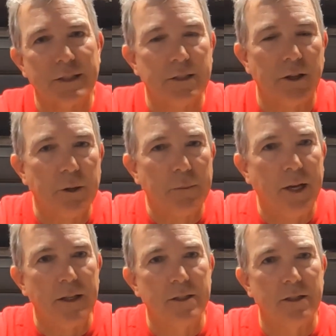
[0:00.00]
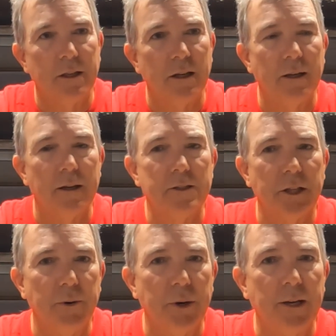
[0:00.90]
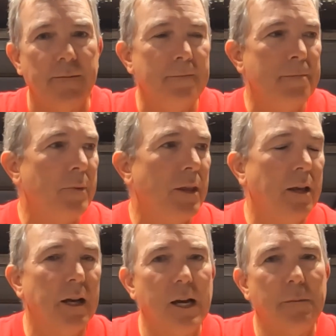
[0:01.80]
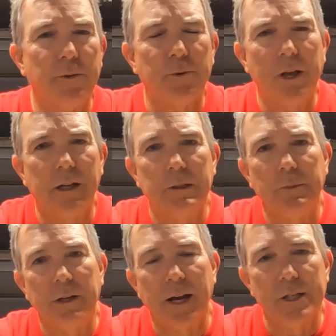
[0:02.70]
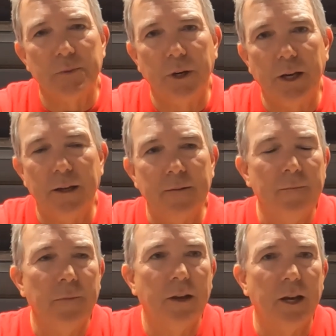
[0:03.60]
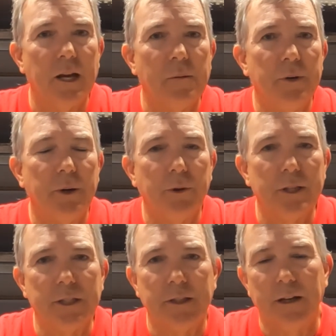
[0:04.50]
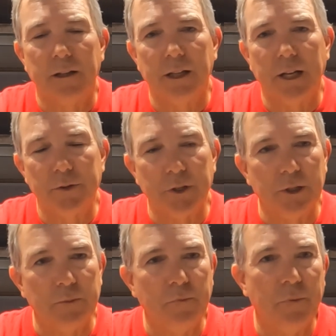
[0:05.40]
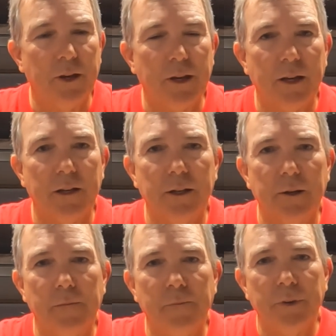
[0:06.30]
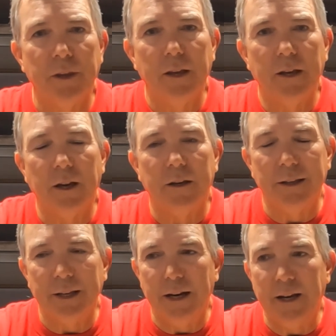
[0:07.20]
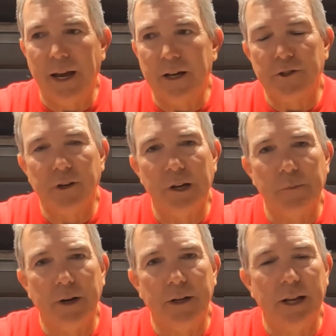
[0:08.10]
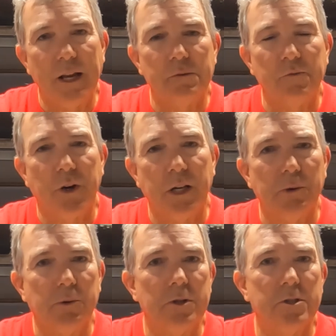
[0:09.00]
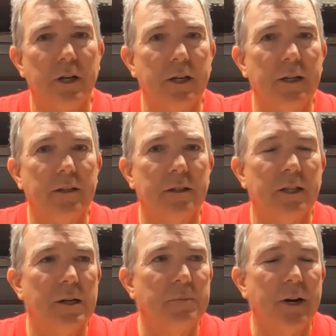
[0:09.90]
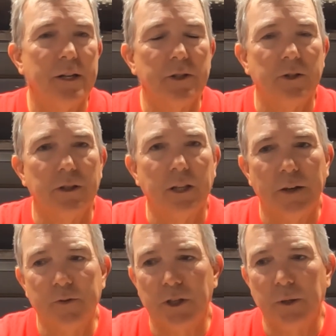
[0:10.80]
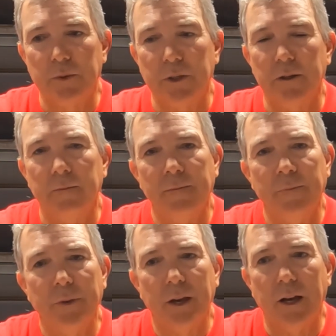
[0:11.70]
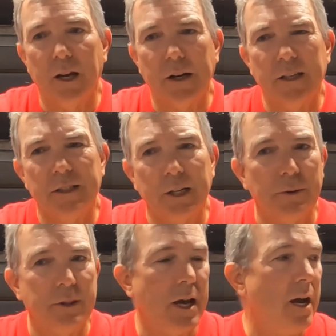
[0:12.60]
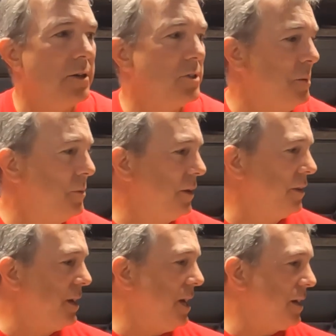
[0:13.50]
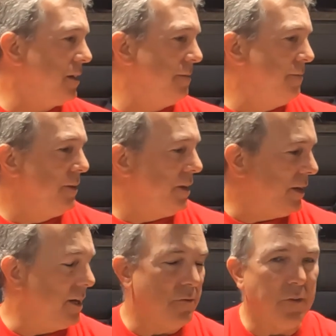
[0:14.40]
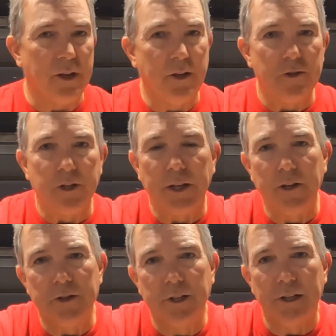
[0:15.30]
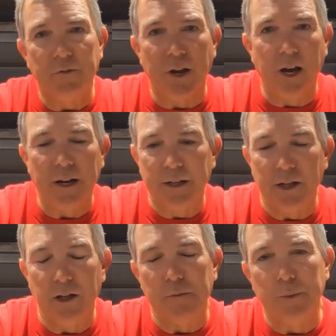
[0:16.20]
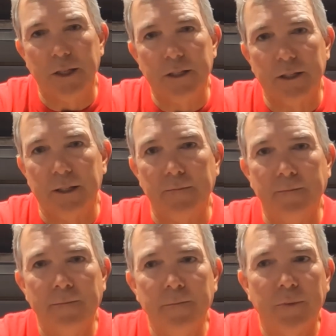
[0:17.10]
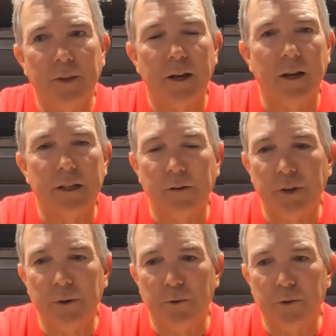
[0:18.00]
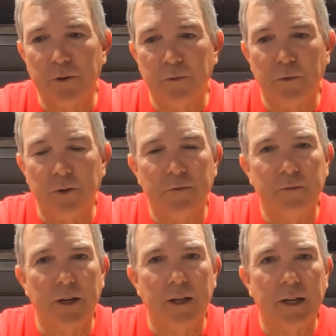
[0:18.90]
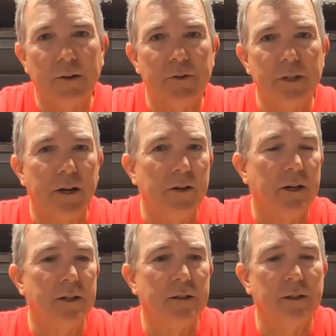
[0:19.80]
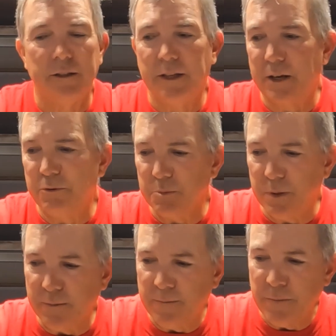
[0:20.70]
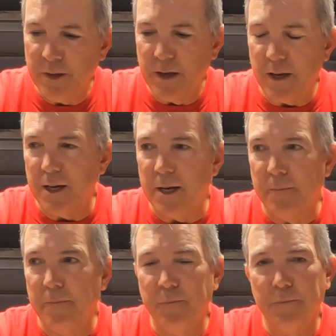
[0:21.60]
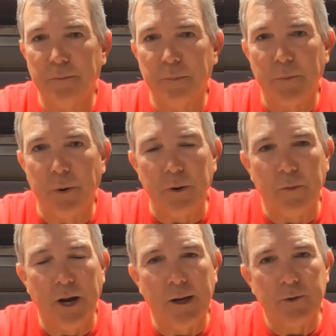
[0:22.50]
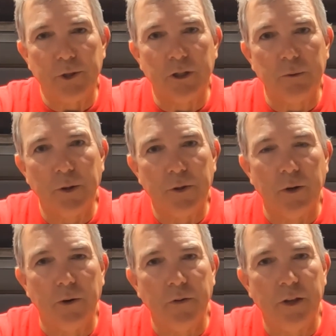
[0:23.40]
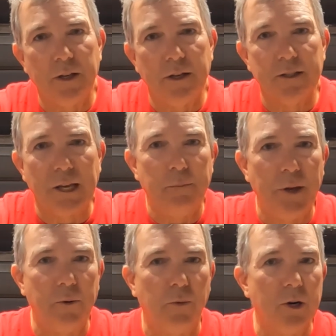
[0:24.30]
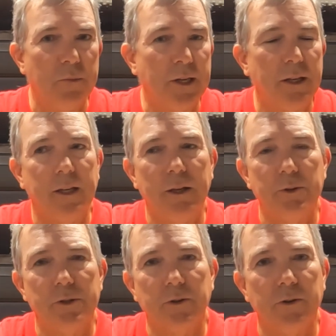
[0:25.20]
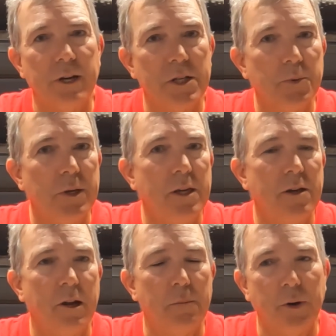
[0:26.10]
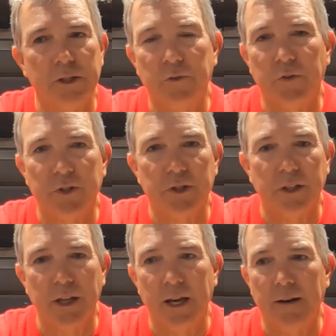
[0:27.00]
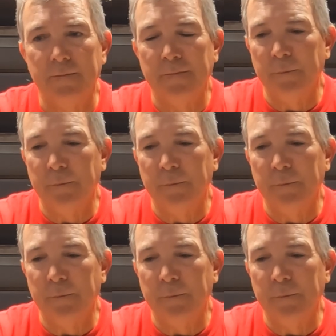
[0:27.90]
Slayer baits sleigh rig. I threw that a little bit last week. You can really see that on the live scope, and I didn't get any action on it, but I did have some followers on it that I saw on the live scope. So I'm gonna stick with that, just keep it on the deck, and if I use it, I use it. If not, I don't. But definitely worth having tied on and taking with me. My partner Mike, I'm sure he'll be throwing the same pink worm like he was throwing last week. He caught a bunch of fish on that.